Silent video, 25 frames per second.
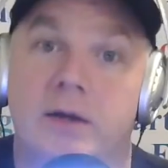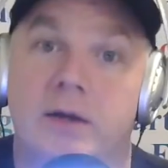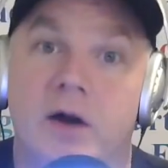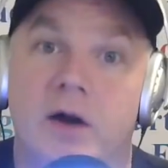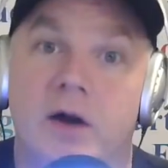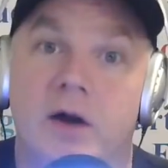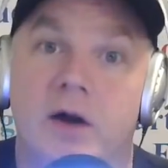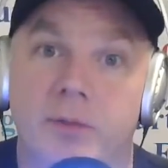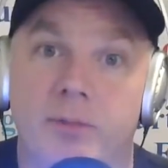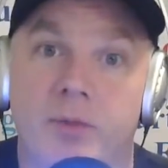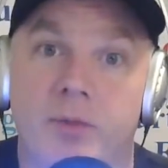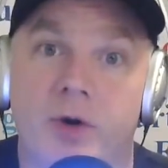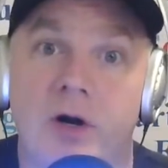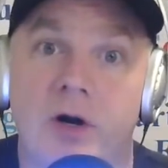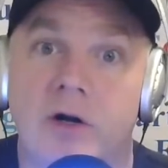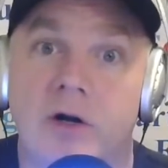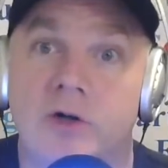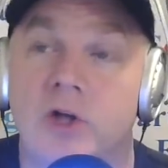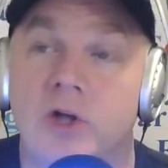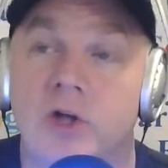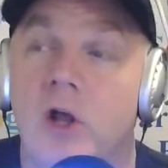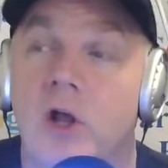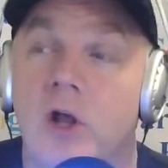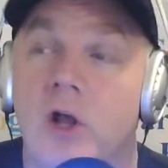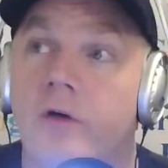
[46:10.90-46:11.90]
on the
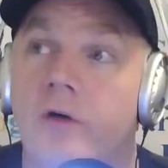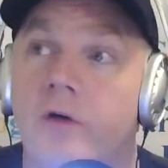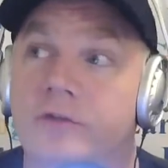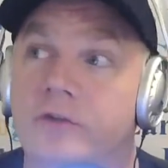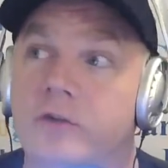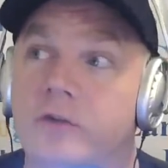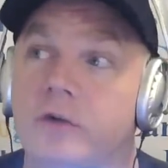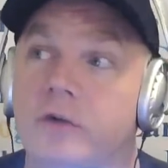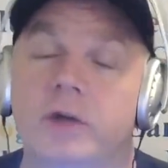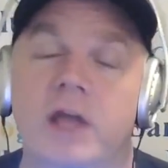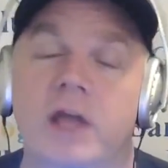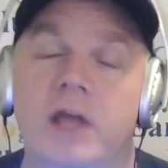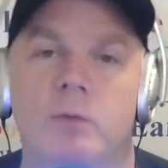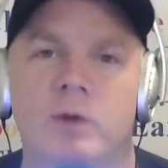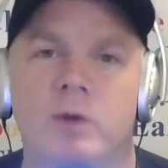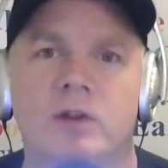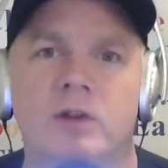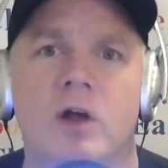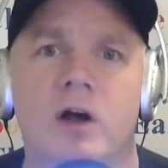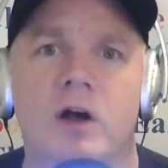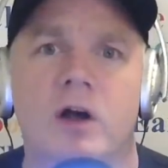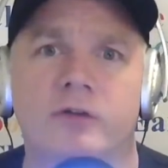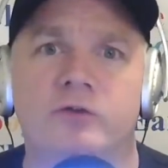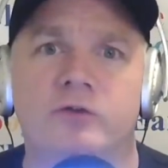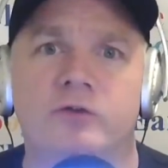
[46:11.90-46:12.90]
barge, all of a sudden, oh yeah, we
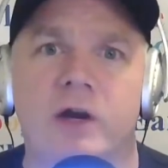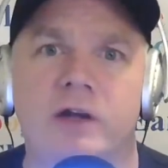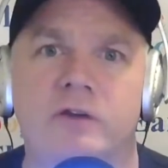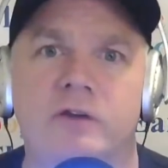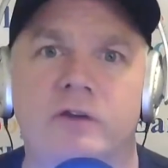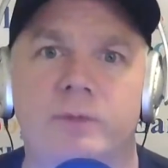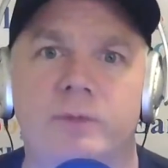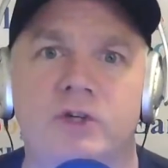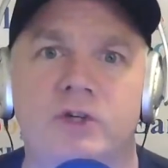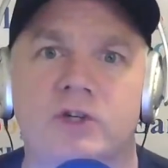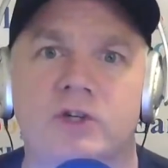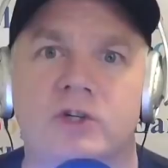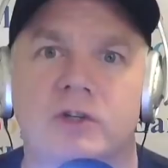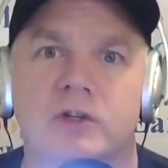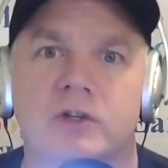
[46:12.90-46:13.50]
lost transmission.